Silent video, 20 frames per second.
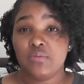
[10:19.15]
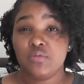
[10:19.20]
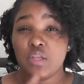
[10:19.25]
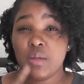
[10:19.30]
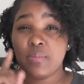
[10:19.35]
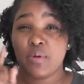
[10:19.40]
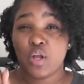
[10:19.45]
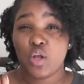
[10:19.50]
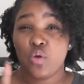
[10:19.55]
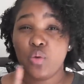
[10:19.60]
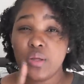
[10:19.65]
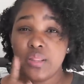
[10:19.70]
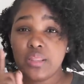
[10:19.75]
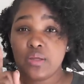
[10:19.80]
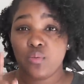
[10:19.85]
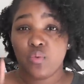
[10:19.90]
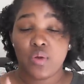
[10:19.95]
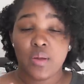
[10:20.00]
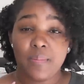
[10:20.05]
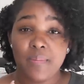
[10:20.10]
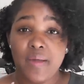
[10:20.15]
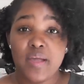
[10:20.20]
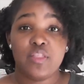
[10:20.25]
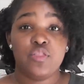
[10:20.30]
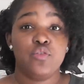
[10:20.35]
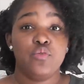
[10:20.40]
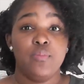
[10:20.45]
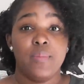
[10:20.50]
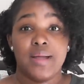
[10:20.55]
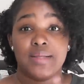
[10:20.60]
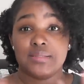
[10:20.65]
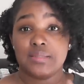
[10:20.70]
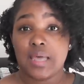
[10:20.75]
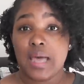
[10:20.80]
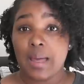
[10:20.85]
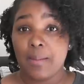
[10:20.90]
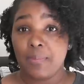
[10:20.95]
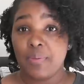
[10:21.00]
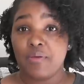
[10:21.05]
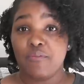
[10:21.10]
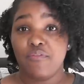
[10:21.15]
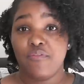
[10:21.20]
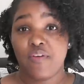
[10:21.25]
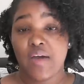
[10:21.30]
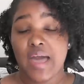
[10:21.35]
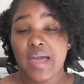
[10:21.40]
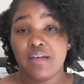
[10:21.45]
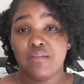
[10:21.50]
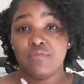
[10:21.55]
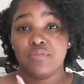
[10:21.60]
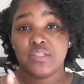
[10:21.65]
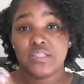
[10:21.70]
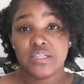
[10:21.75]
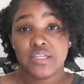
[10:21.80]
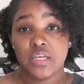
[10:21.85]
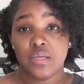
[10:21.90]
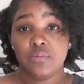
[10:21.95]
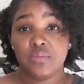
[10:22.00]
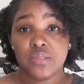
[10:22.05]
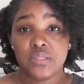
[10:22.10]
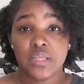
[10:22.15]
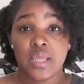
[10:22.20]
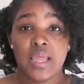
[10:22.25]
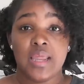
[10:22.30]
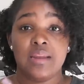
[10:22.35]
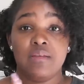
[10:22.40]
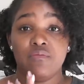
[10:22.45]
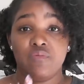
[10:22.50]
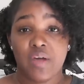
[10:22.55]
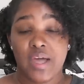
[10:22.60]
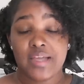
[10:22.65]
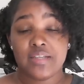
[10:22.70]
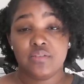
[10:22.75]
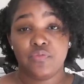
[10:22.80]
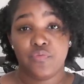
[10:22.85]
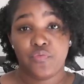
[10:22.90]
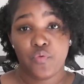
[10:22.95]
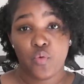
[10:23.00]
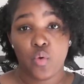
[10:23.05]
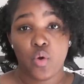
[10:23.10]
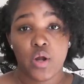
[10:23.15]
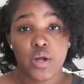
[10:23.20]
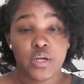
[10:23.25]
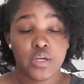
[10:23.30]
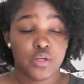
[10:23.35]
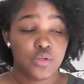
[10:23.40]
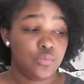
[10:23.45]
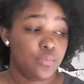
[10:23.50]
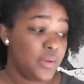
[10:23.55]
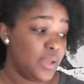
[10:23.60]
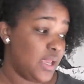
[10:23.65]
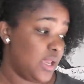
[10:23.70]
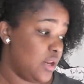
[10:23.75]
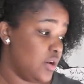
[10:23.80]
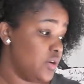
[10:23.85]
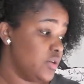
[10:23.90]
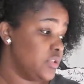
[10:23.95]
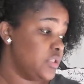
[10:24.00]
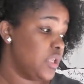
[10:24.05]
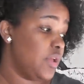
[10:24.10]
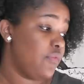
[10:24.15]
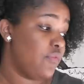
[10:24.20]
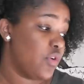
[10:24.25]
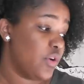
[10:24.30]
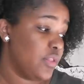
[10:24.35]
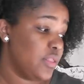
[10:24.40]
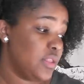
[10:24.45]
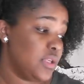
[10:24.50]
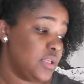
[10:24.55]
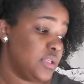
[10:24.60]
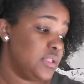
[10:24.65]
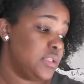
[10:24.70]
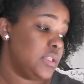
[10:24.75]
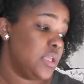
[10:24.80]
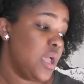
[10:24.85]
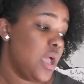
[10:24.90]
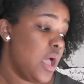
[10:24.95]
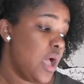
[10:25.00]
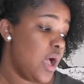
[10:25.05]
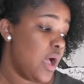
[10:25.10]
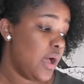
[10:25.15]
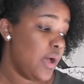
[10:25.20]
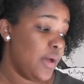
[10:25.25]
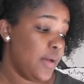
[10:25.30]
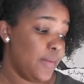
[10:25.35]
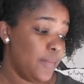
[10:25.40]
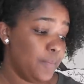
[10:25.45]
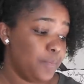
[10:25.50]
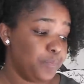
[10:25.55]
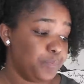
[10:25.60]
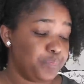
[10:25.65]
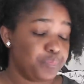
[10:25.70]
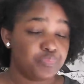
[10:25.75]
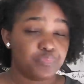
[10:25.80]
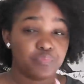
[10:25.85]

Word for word: So I'm going to quickly run back through my top five tips and advice for new beginners for this um,